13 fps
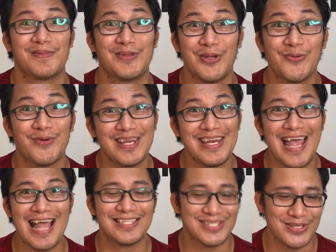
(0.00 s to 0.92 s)
Do you want
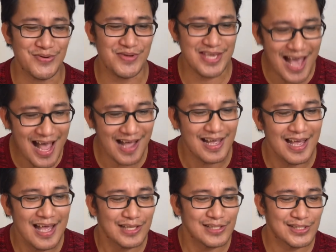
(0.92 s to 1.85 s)
that? So yeah.
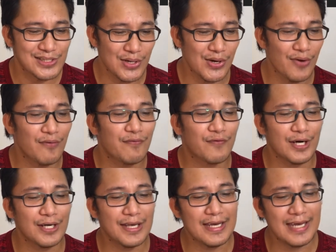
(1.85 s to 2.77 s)
So
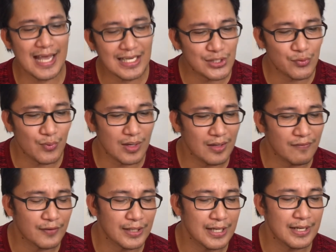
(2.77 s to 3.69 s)
for the next one,
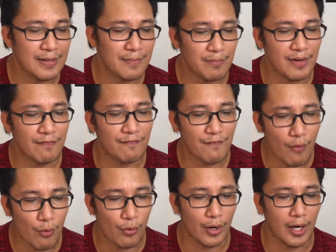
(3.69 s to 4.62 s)
for the number
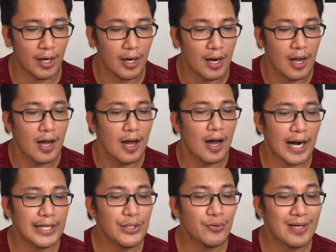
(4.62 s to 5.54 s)
four,
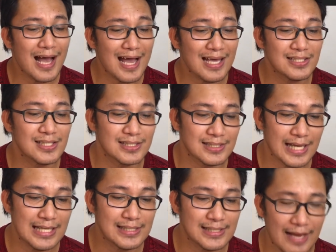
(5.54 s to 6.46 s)
are you guys
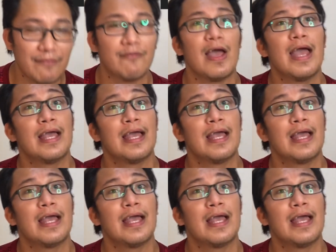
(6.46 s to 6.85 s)
stay safe?